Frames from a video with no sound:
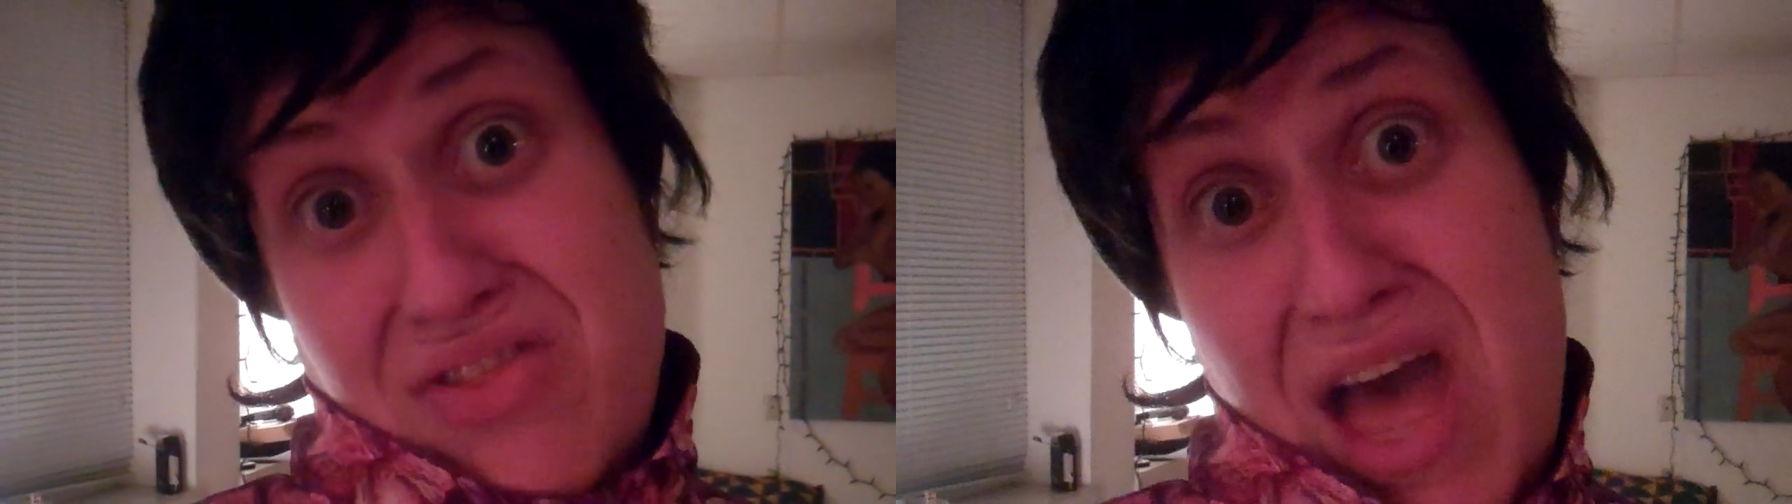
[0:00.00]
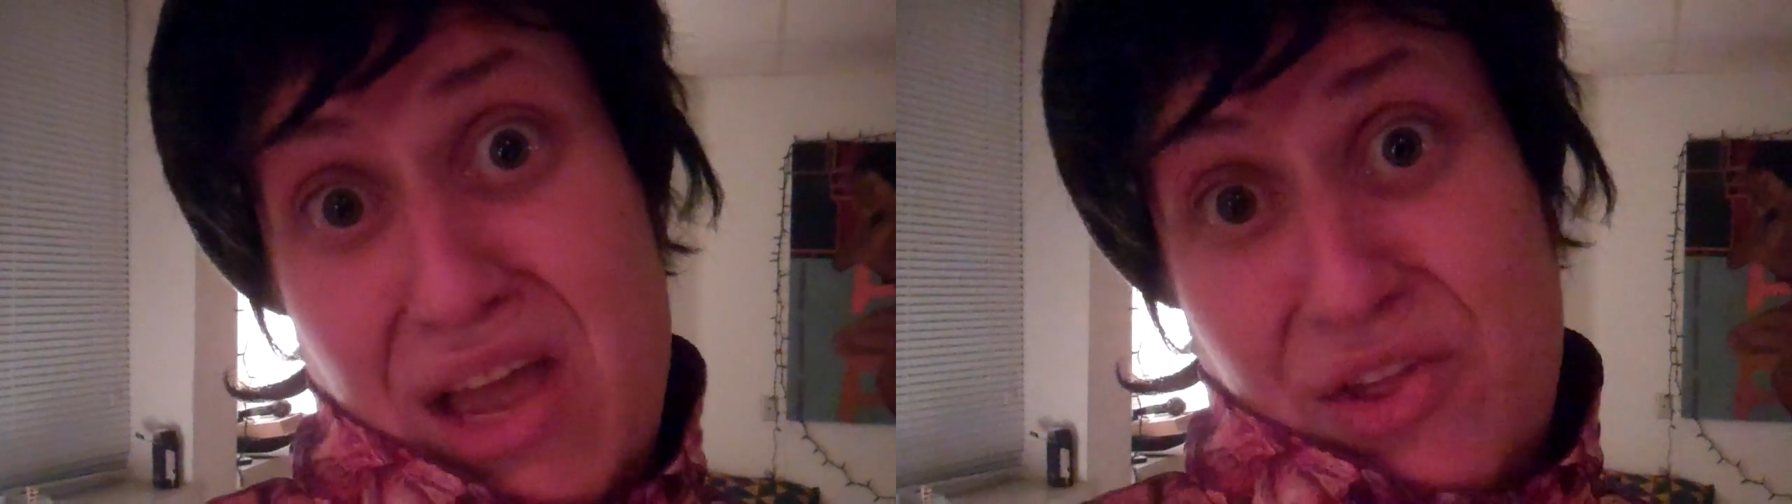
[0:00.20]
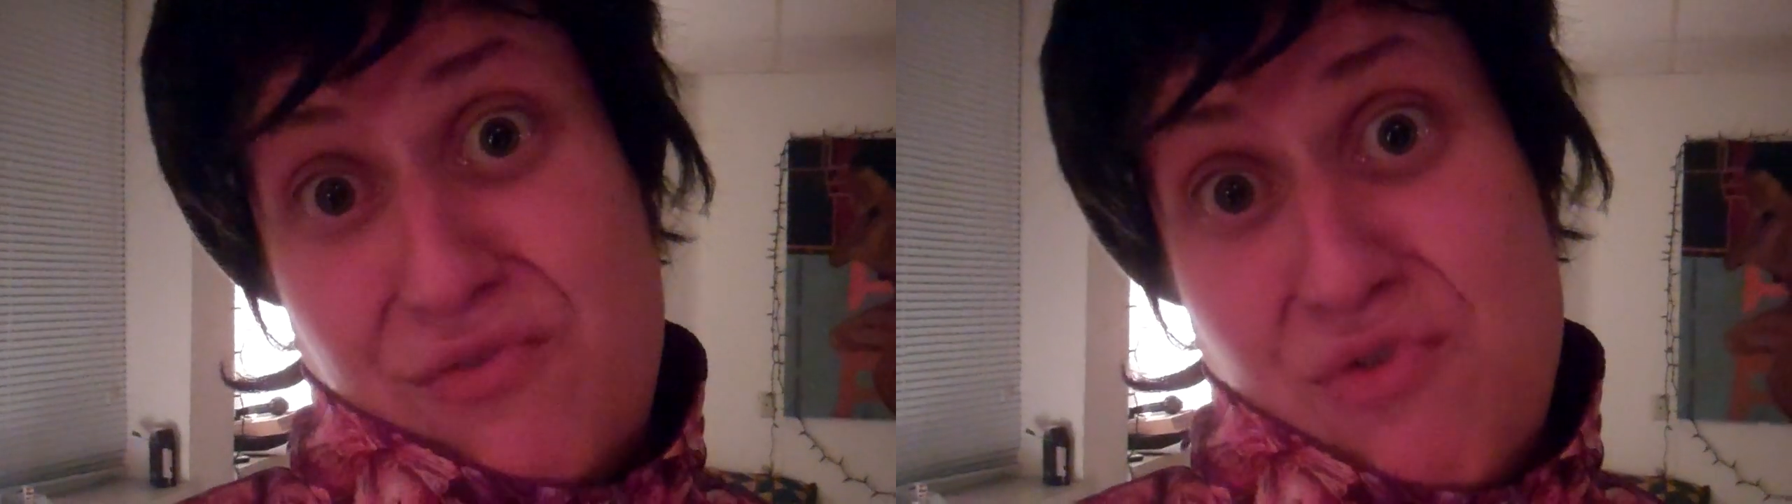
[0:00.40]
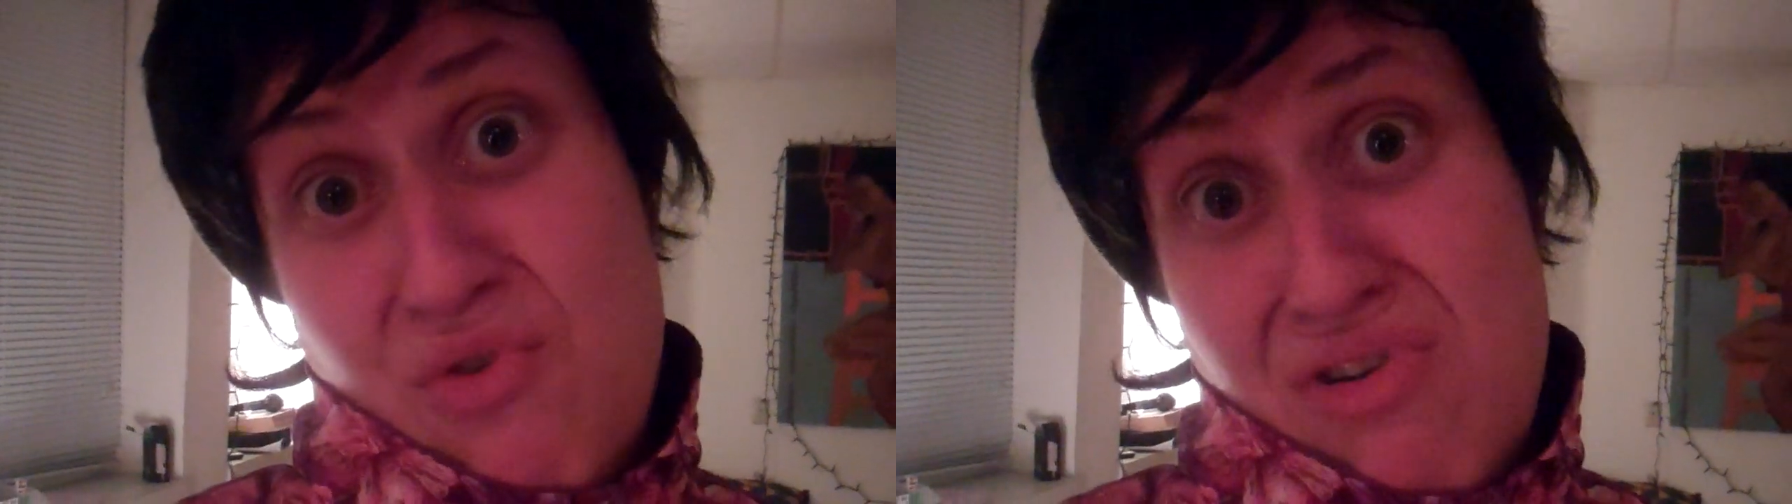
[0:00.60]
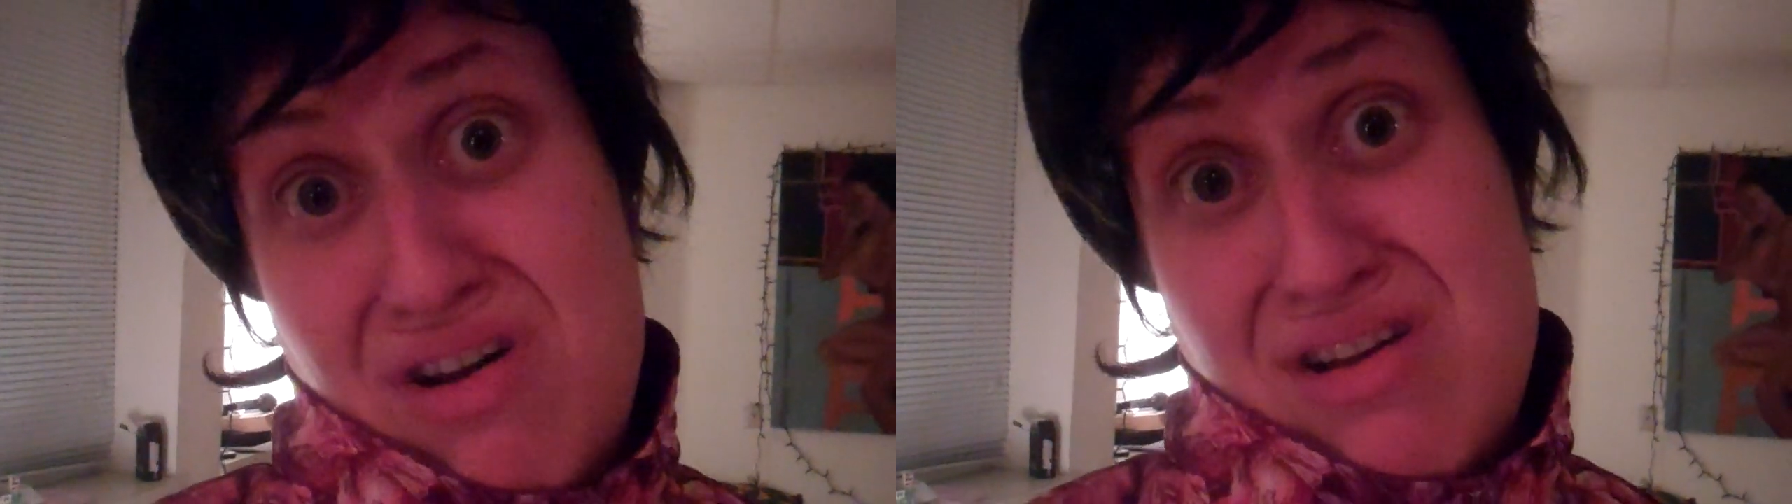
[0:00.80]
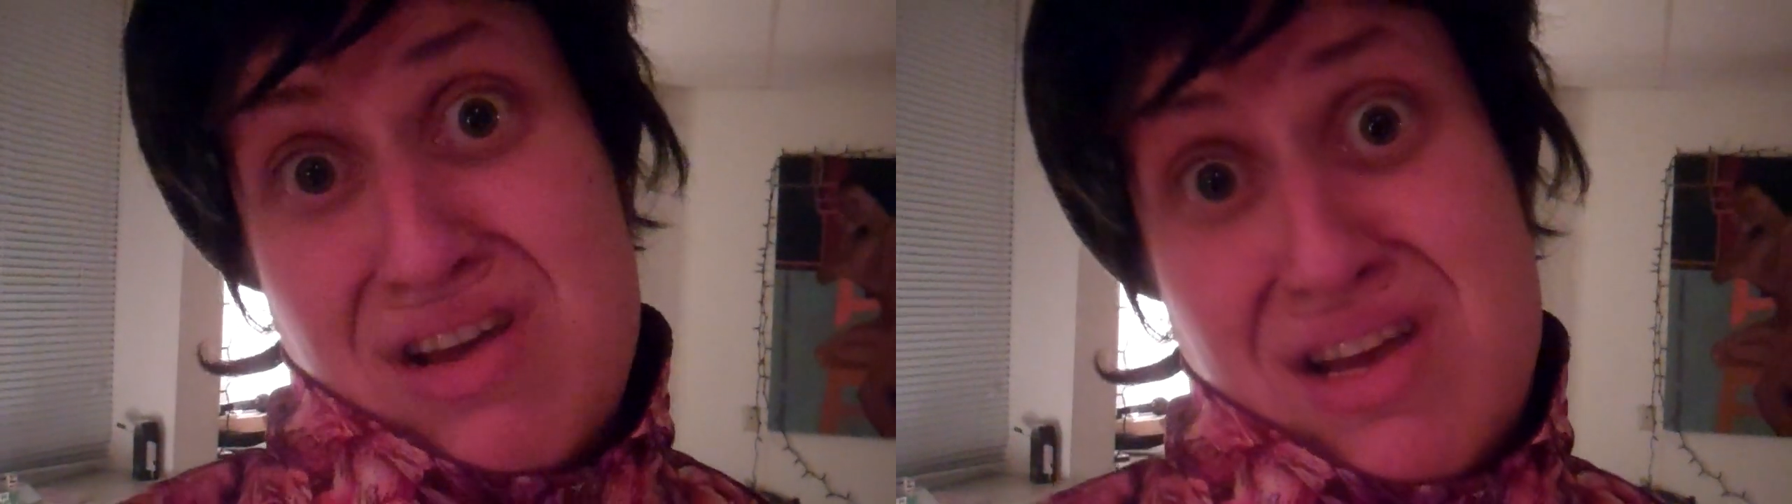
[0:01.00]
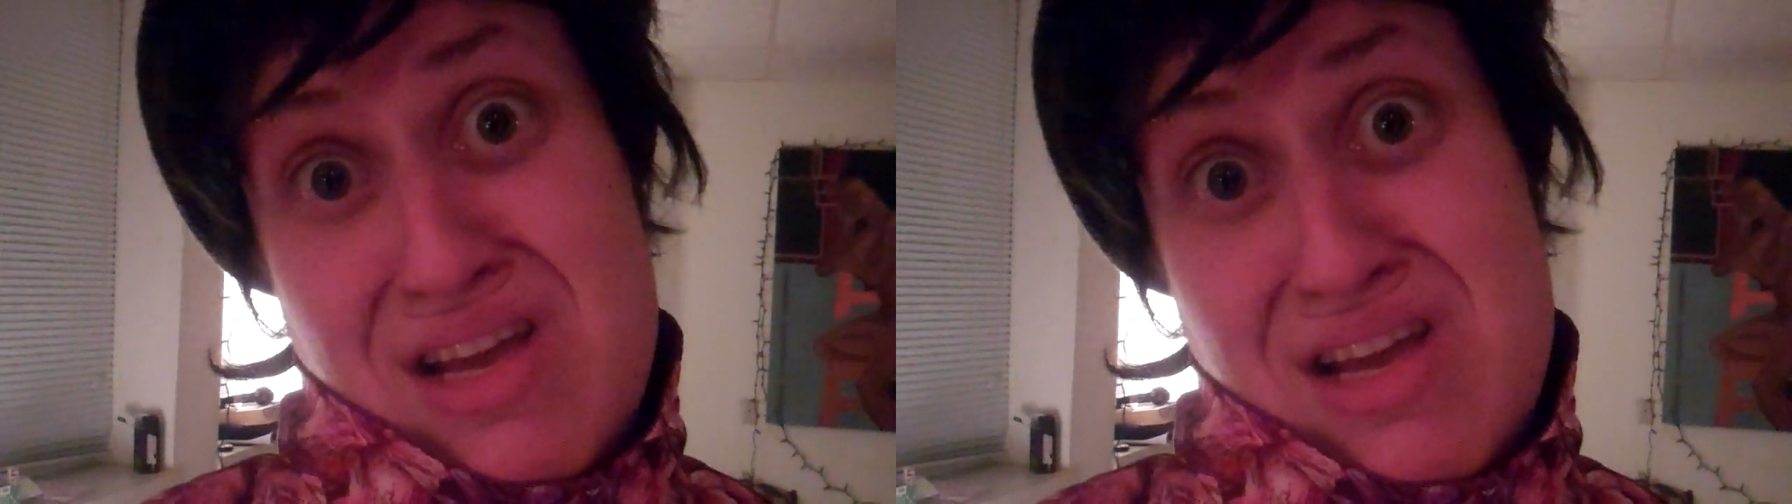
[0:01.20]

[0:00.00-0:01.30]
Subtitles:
Thanks for,